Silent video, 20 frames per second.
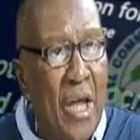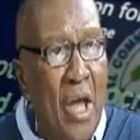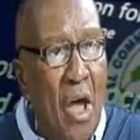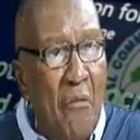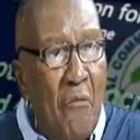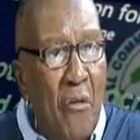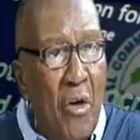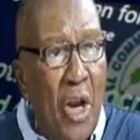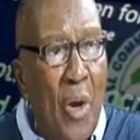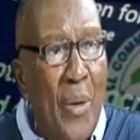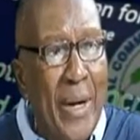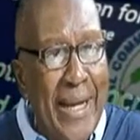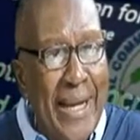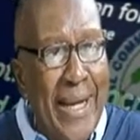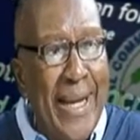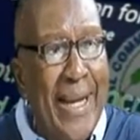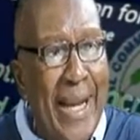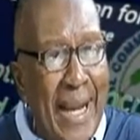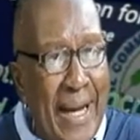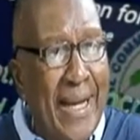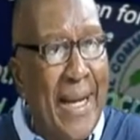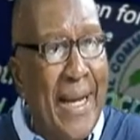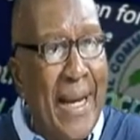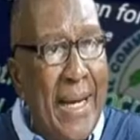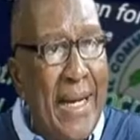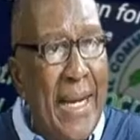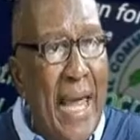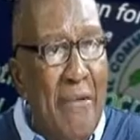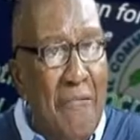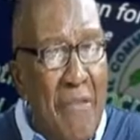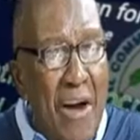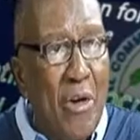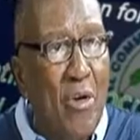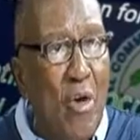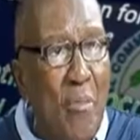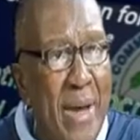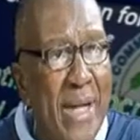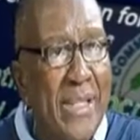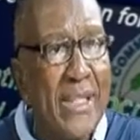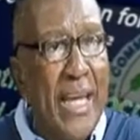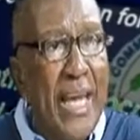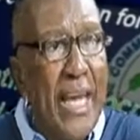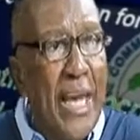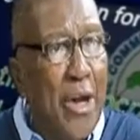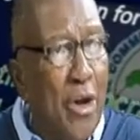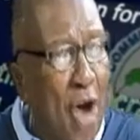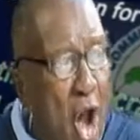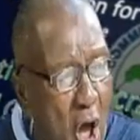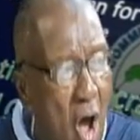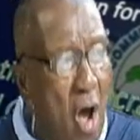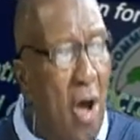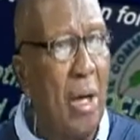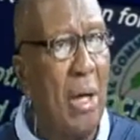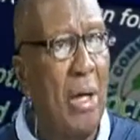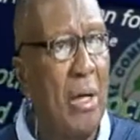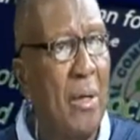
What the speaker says: for now degrade the environment is wrong.